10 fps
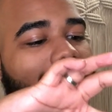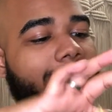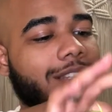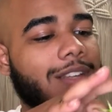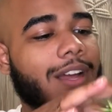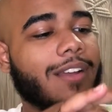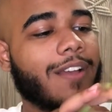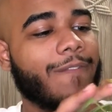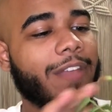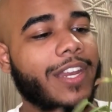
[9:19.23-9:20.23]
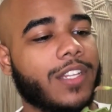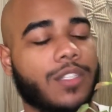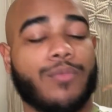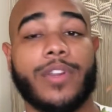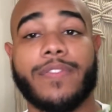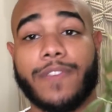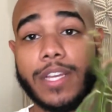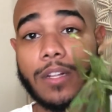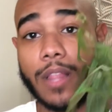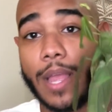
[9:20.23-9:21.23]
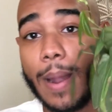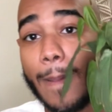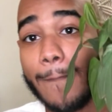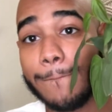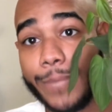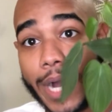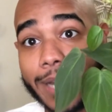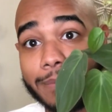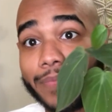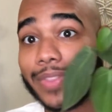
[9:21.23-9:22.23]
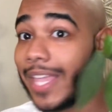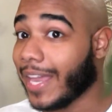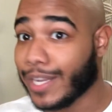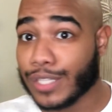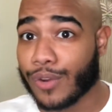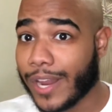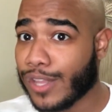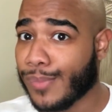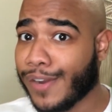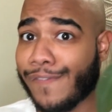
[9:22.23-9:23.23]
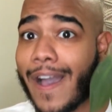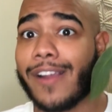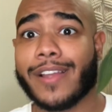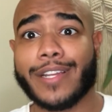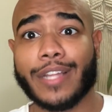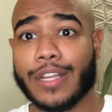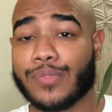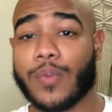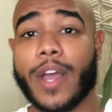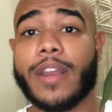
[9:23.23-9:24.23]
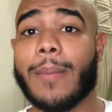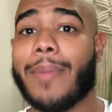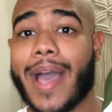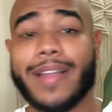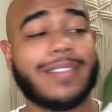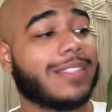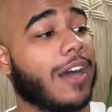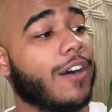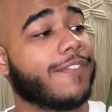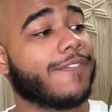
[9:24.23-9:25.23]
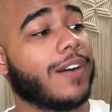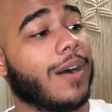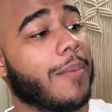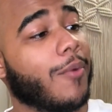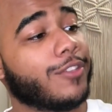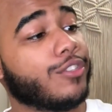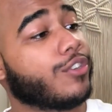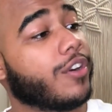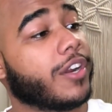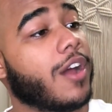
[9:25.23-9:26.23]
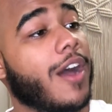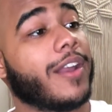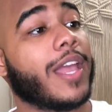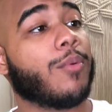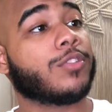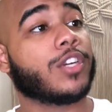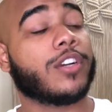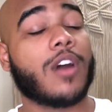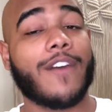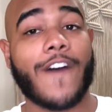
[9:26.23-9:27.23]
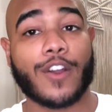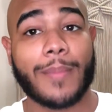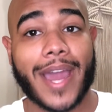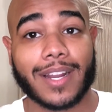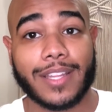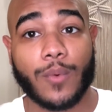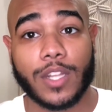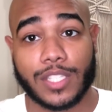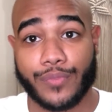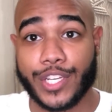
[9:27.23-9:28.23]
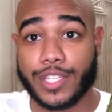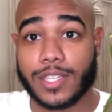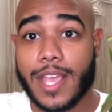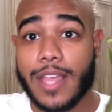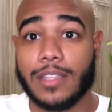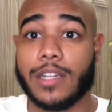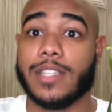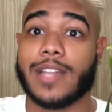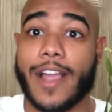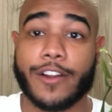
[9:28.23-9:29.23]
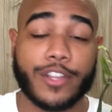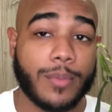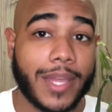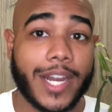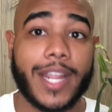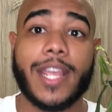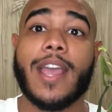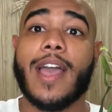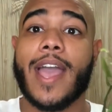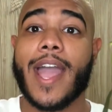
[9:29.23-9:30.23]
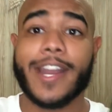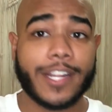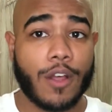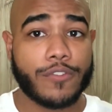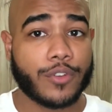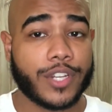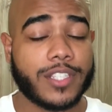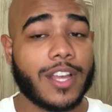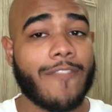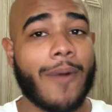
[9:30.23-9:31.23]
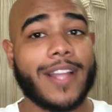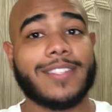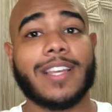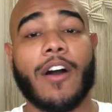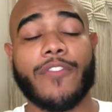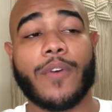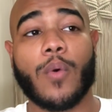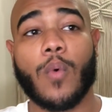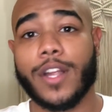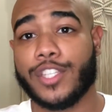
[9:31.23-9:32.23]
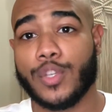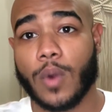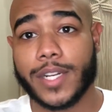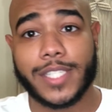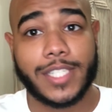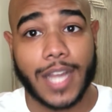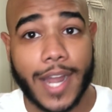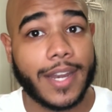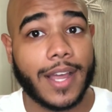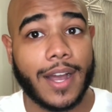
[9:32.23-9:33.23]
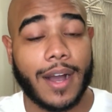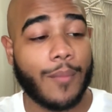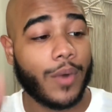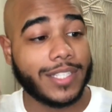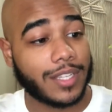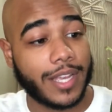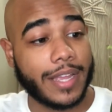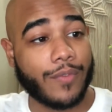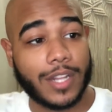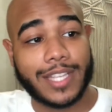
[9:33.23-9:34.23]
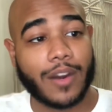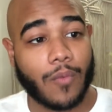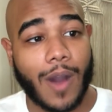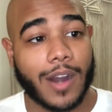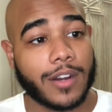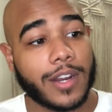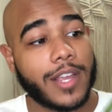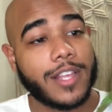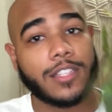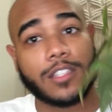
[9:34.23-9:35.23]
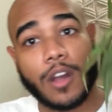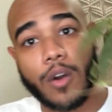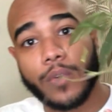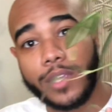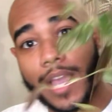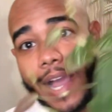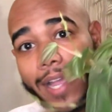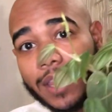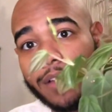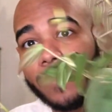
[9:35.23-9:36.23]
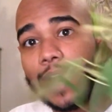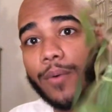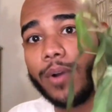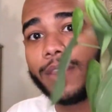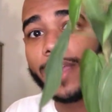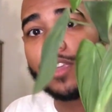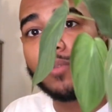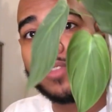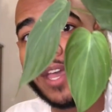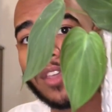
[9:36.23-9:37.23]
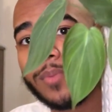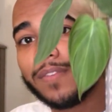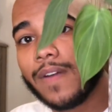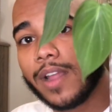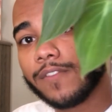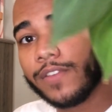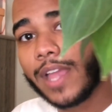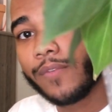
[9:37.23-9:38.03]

that it's not convenient to refill, but it is a great humidifier. It does run by itself. Once you turn it on, it will turn off automatically once it reaches the desired humidity. And it also shuts off by itself once you are done, once it runs out of water. So yeah, I love that humidifier for that